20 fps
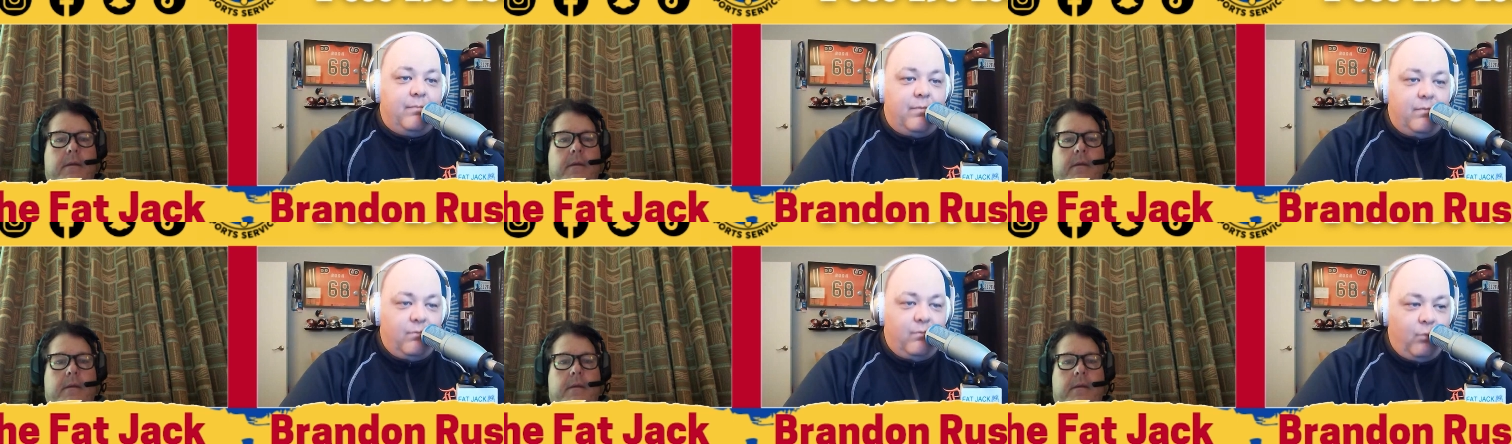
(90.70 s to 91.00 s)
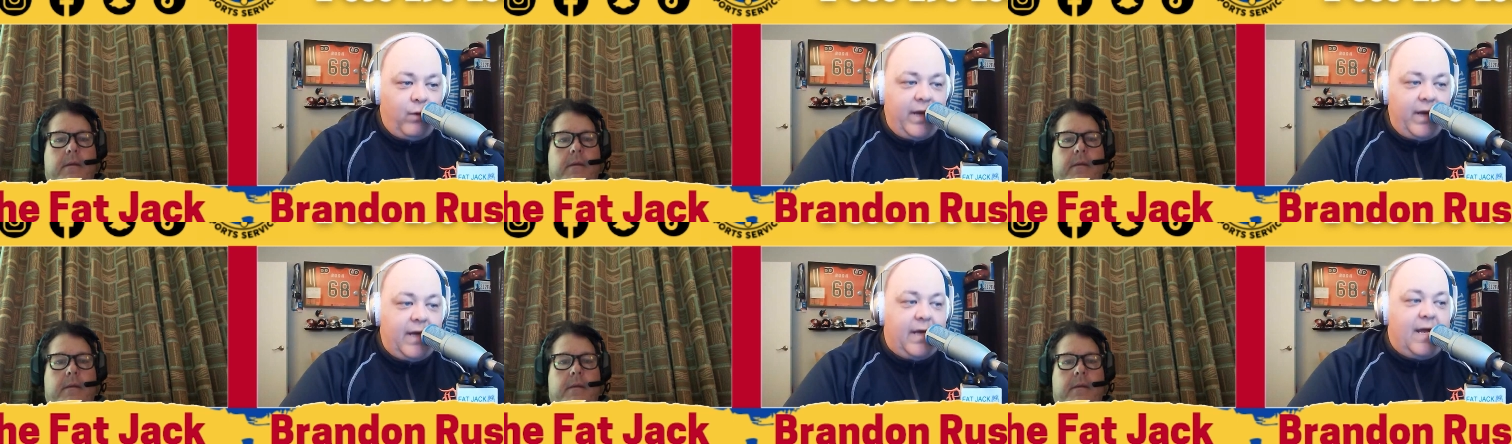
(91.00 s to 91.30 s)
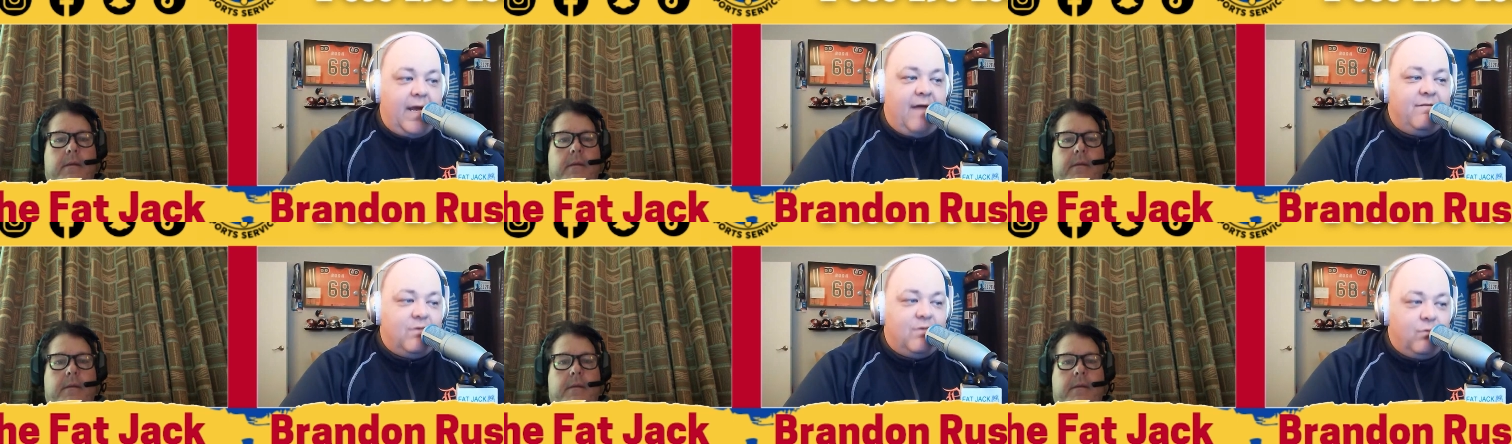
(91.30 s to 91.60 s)
Speaker 1: week
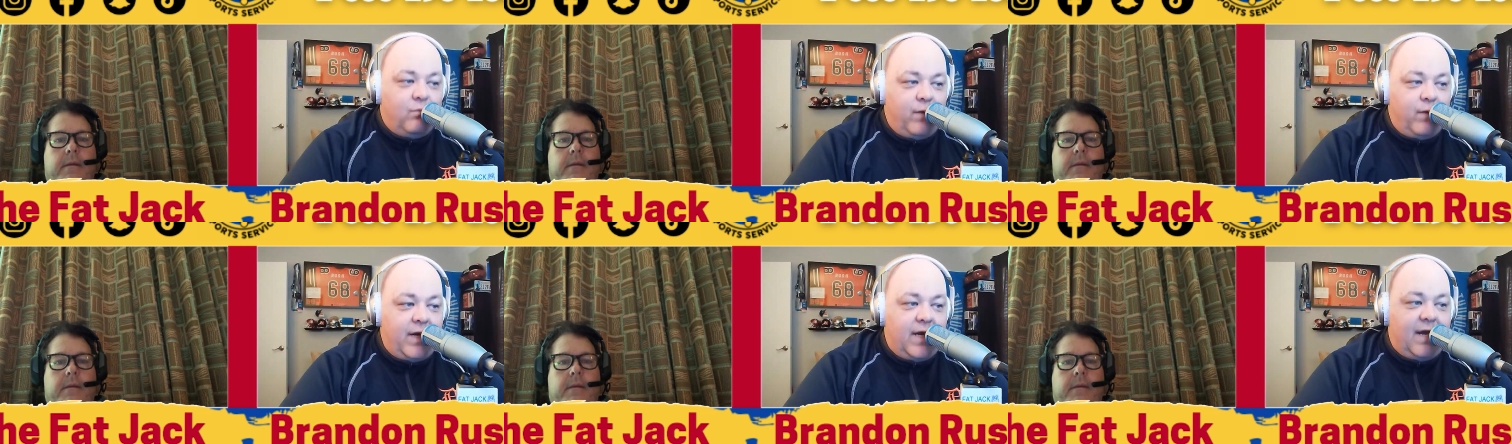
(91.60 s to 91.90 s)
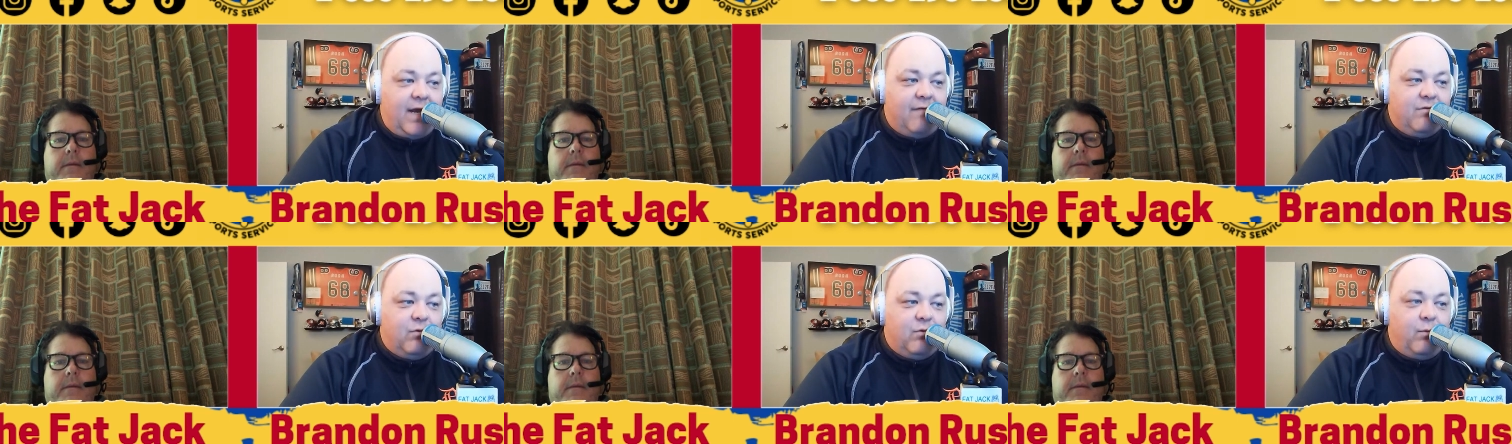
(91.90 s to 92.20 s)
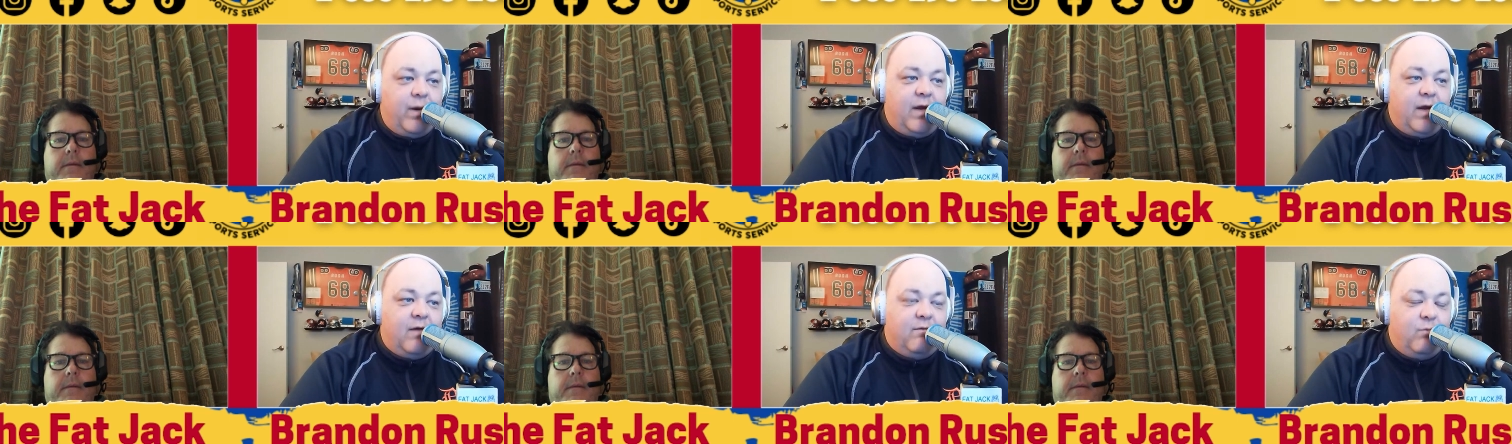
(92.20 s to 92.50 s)
after week after
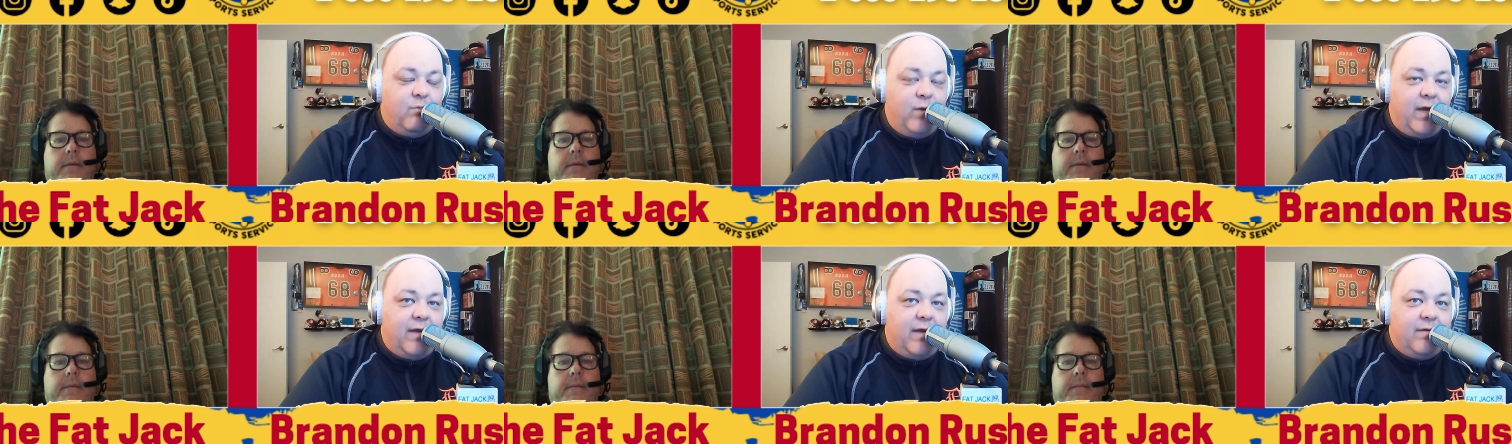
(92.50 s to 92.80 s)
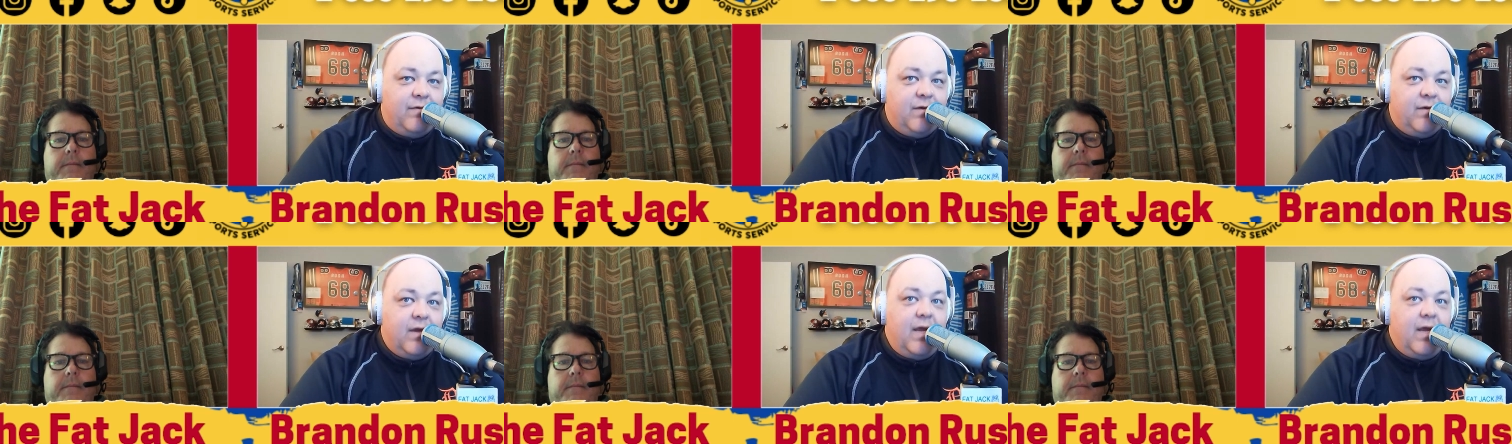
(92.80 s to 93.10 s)
week of wins,